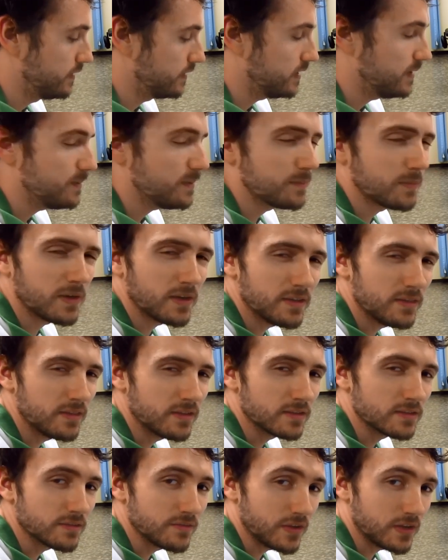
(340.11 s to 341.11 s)
Keep in mind
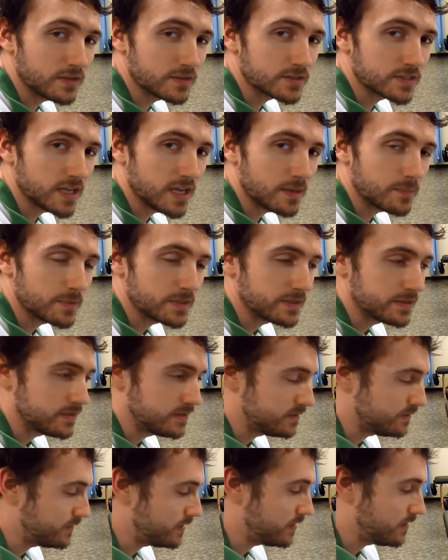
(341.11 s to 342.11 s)
that levator scapula
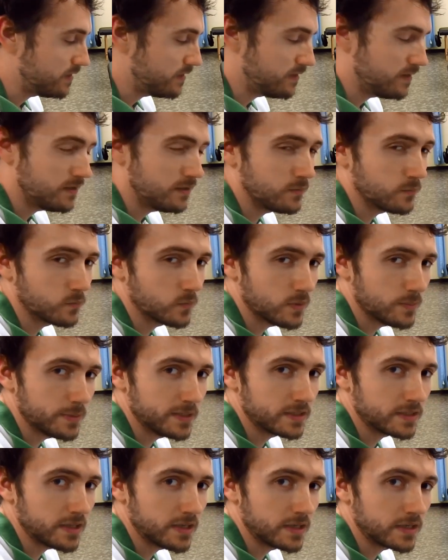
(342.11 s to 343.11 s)
is a very thin
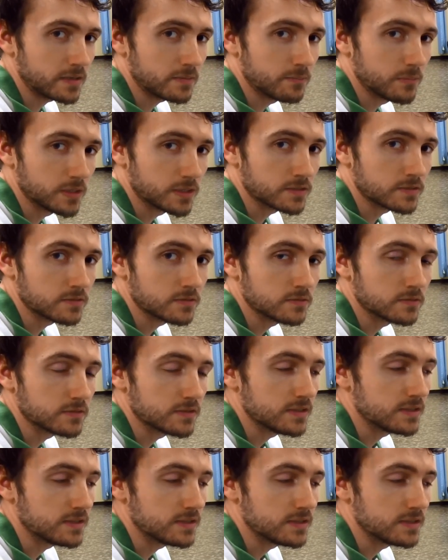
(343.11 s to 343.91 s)
ribbon-like muscle.